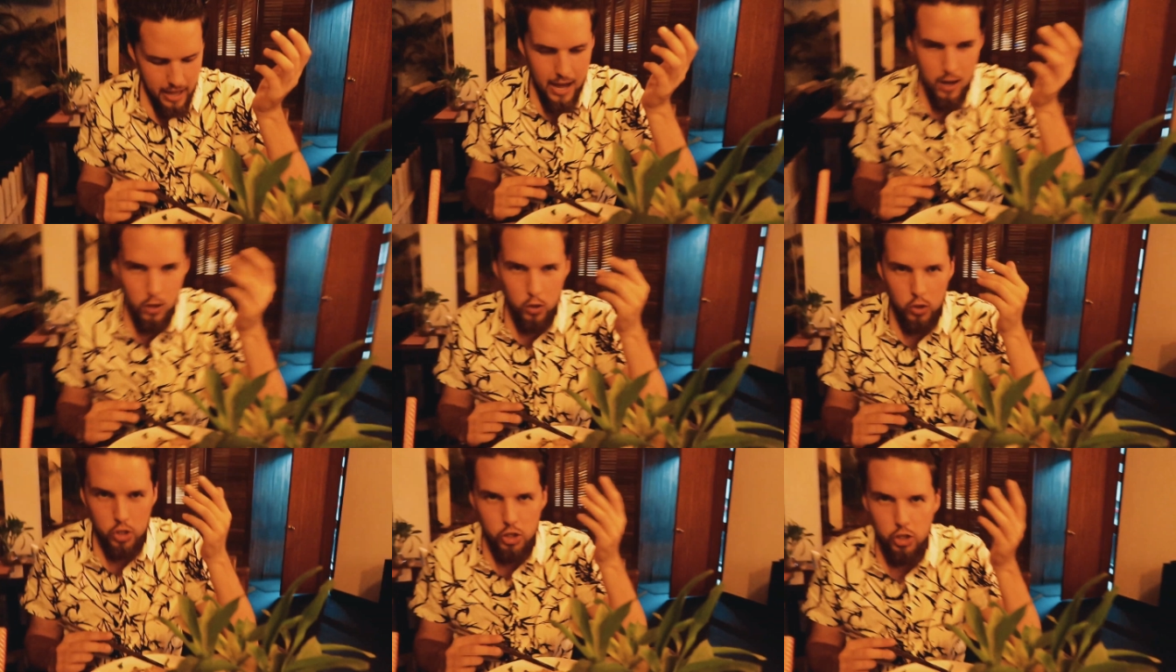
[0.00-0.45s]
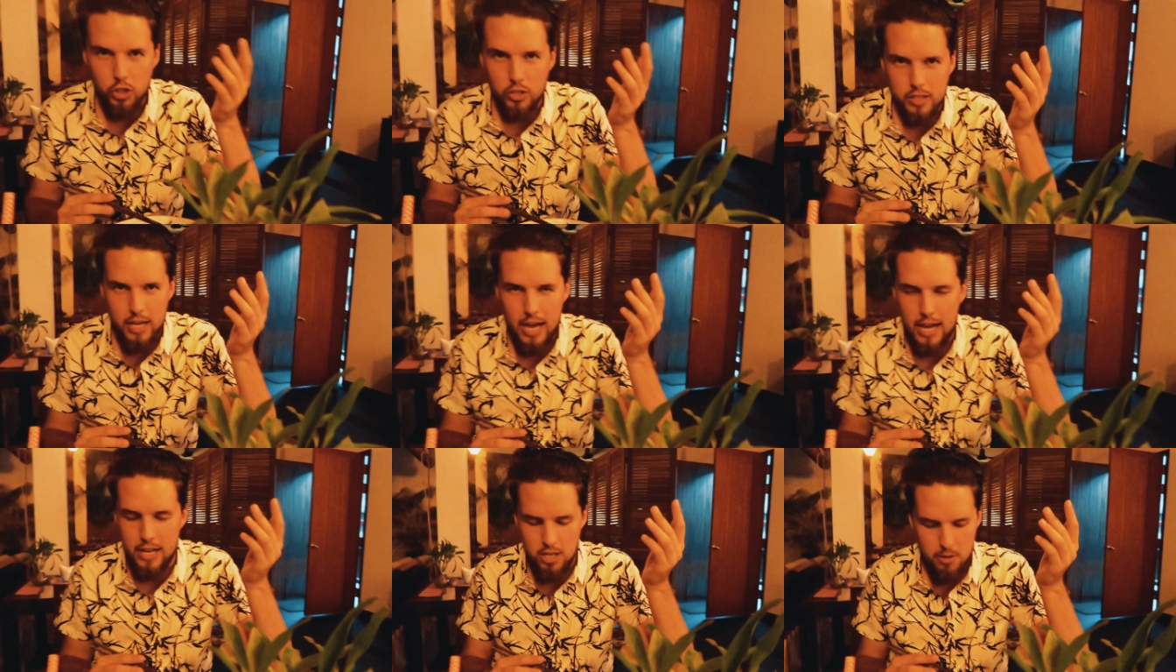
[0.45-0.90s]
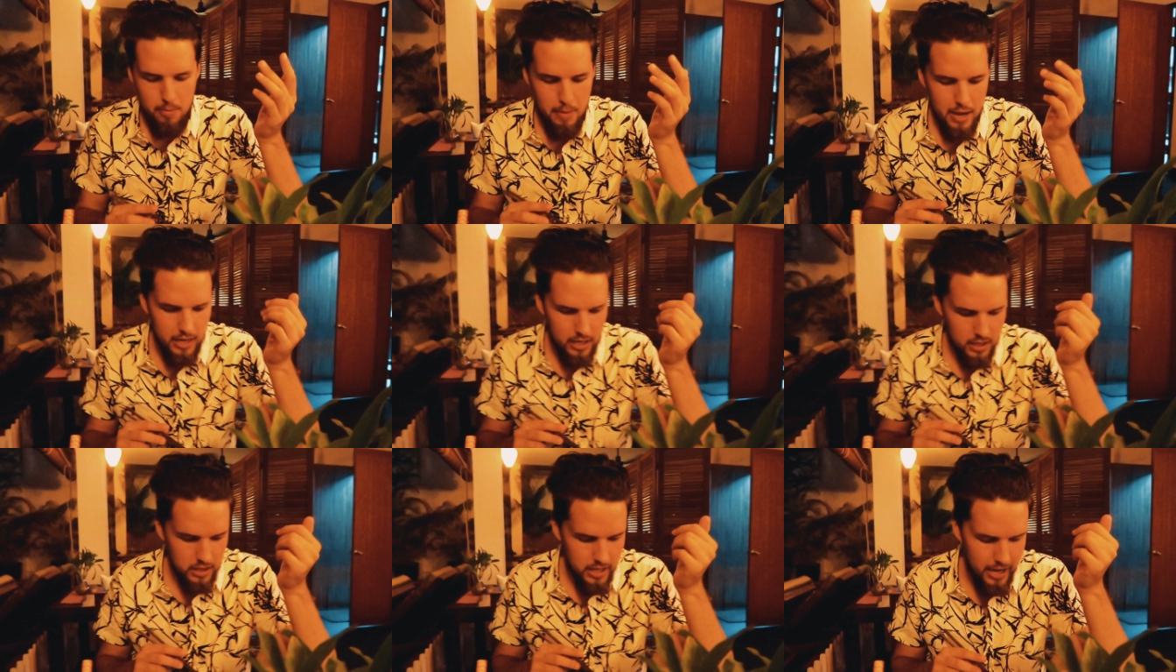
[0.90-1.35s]
how good can you
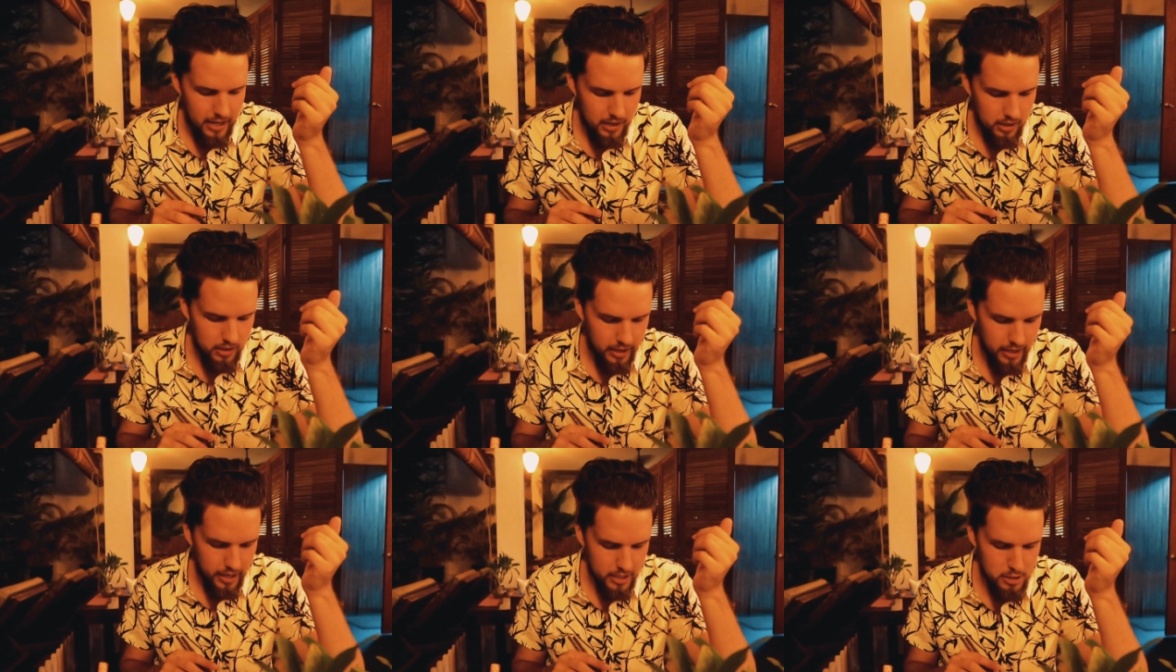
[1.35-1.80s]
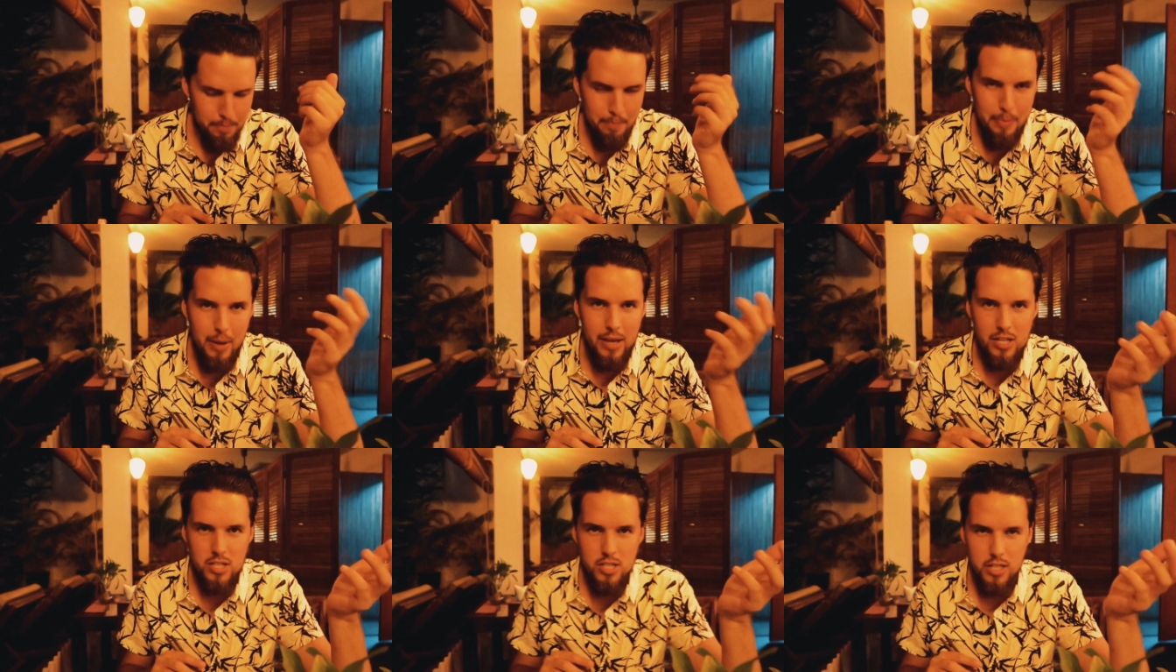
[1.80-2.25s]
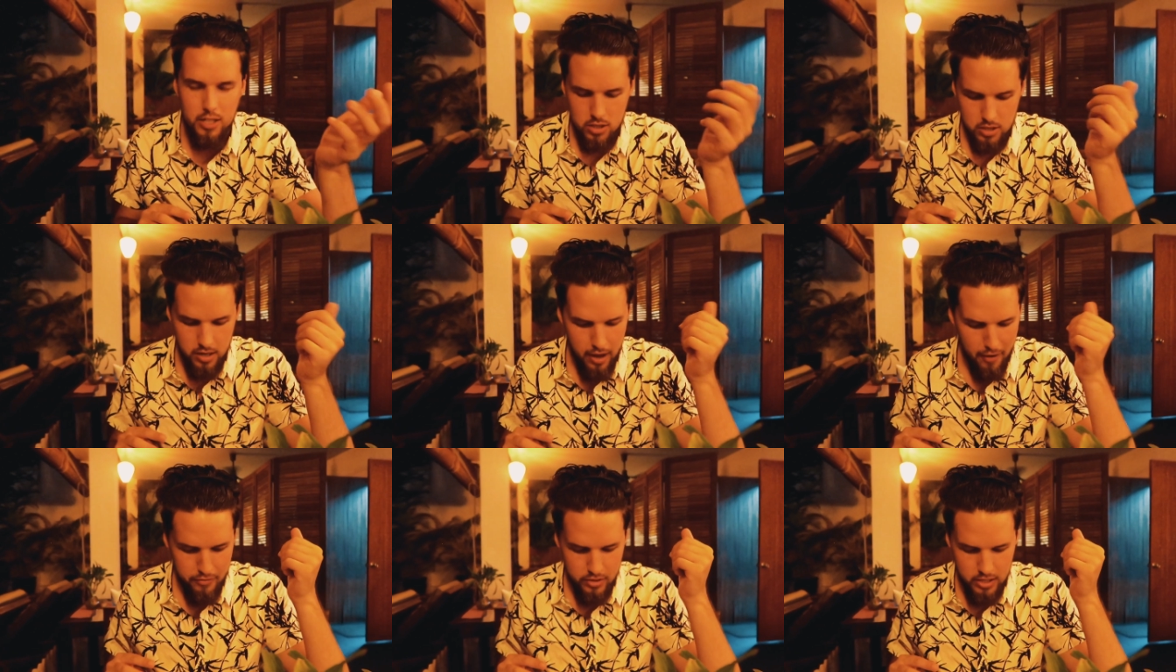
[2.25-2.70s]
make that? Like it's basic
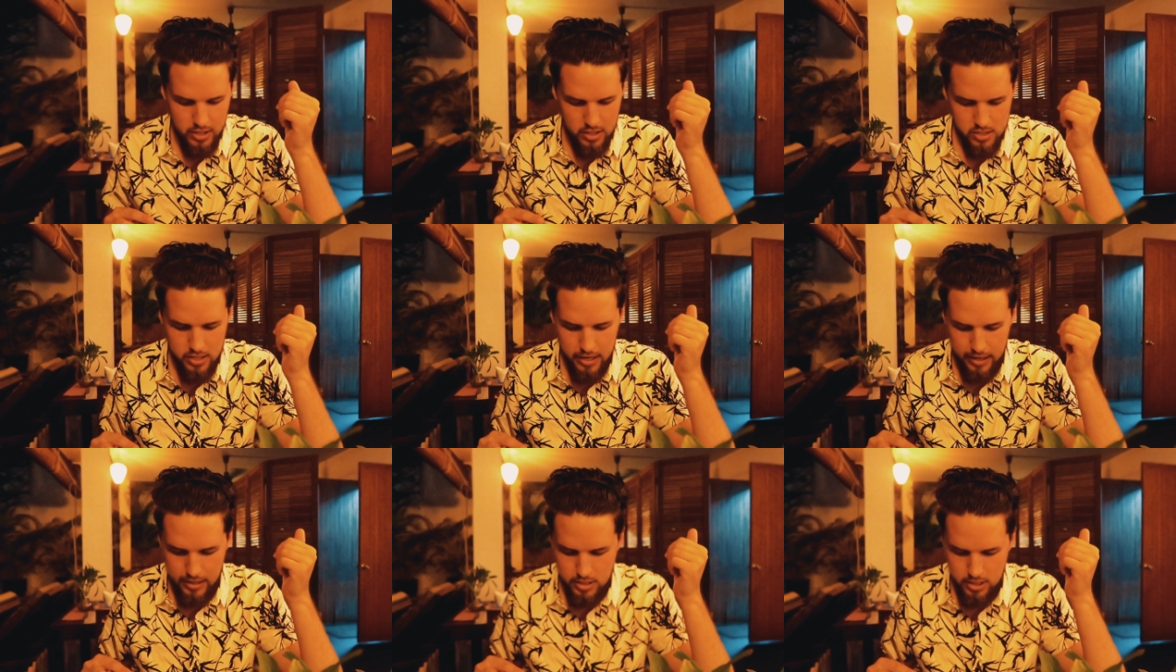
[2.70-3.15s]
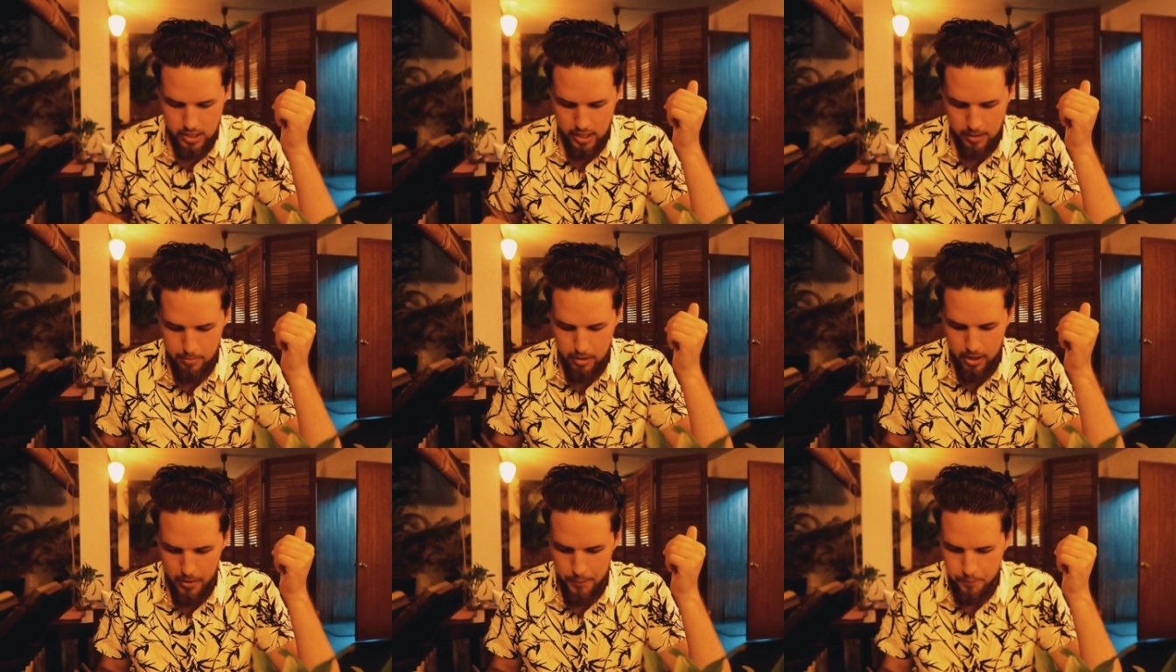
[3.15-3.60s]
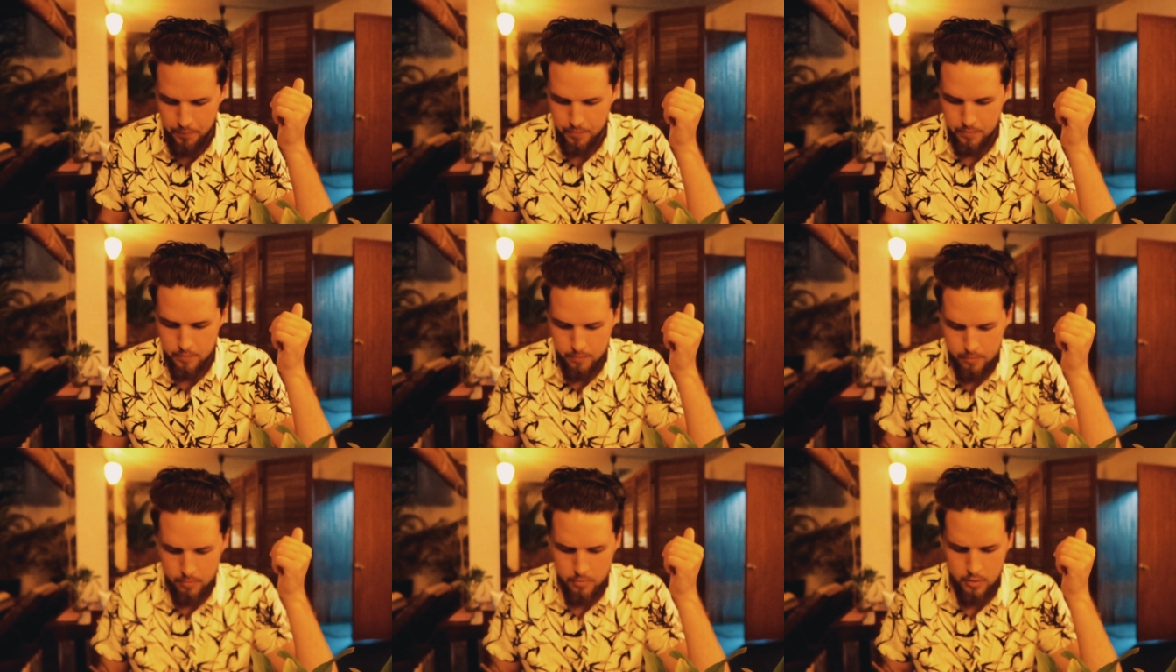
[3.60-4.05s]
stuff and it's tasty, but
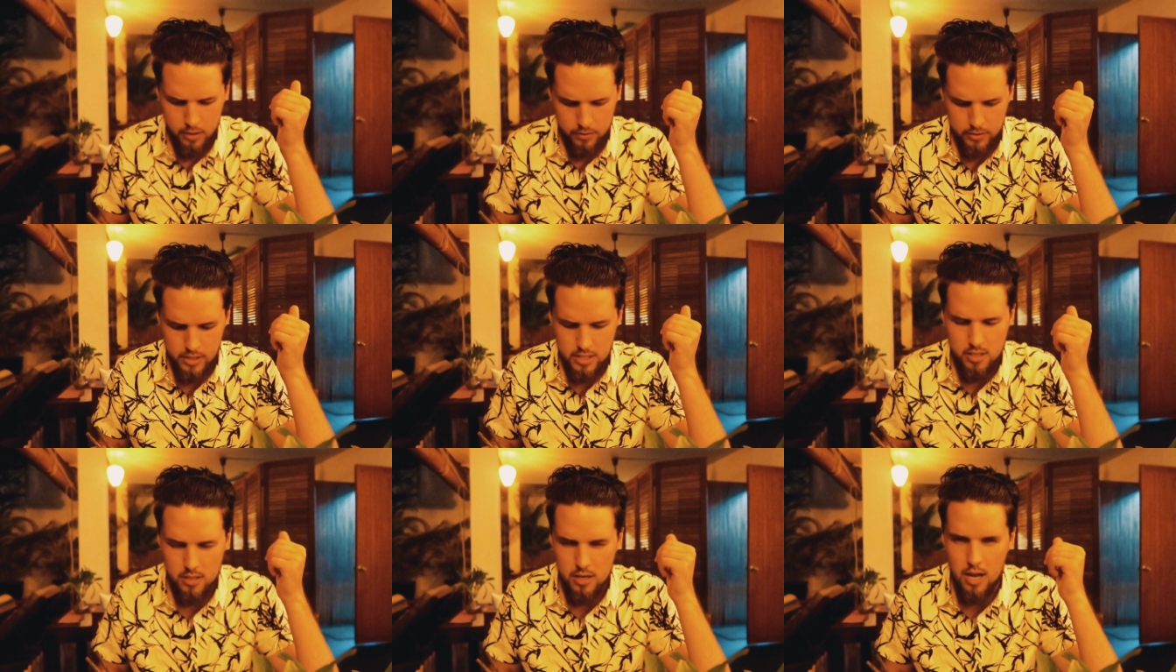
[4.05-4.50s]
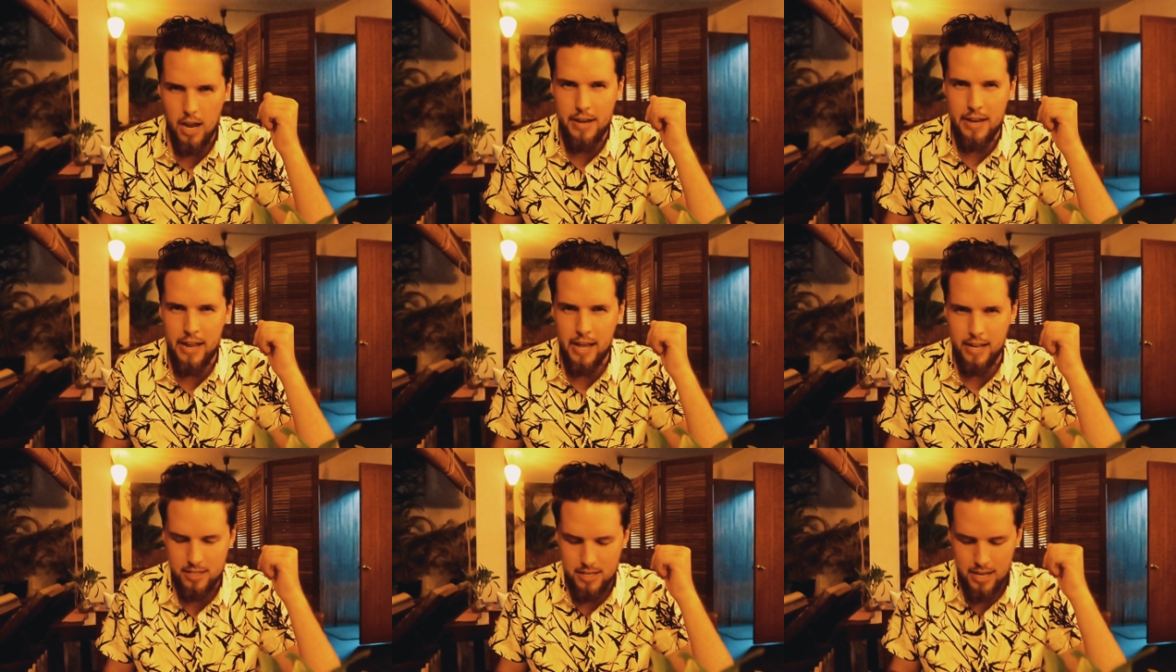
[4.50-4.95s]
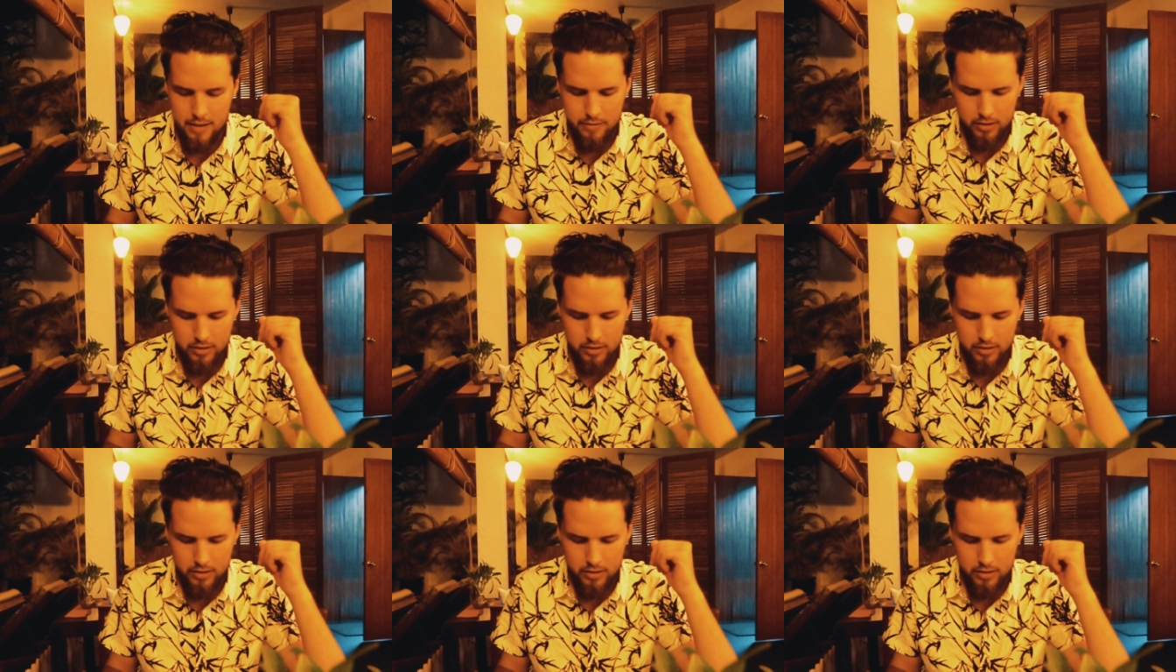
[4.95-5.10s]
this is like next